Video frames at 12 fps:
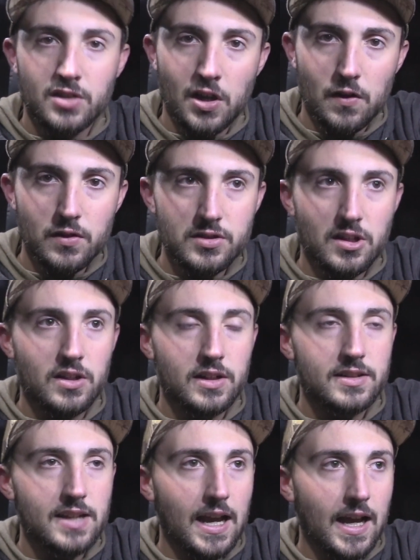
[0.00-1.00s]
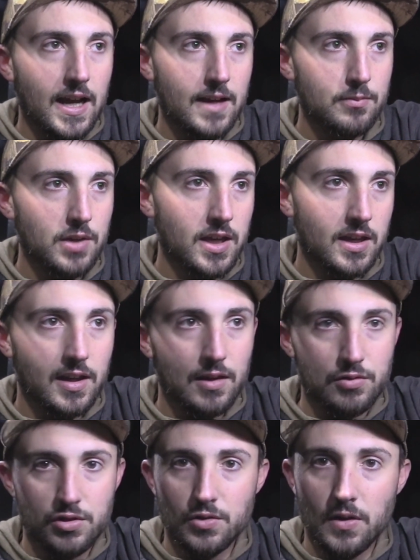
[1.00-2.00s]
Turns on a dime and
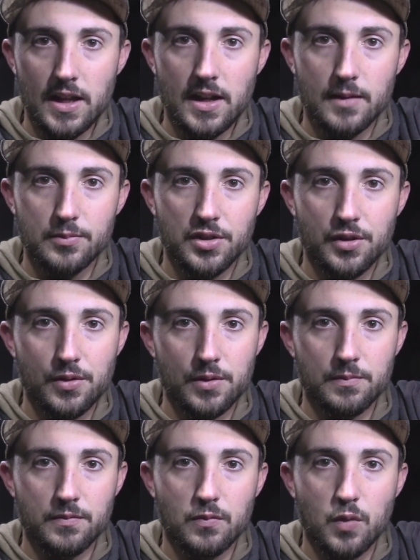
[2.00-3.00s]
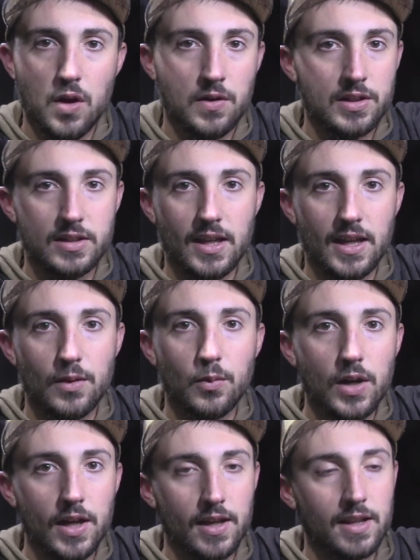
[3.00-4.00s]
goes straight up to him, walking dead
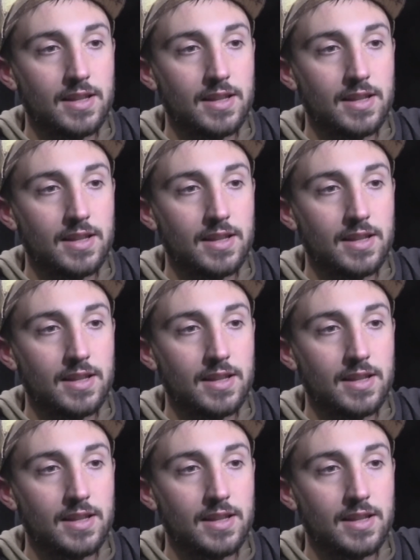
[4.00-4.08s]
away.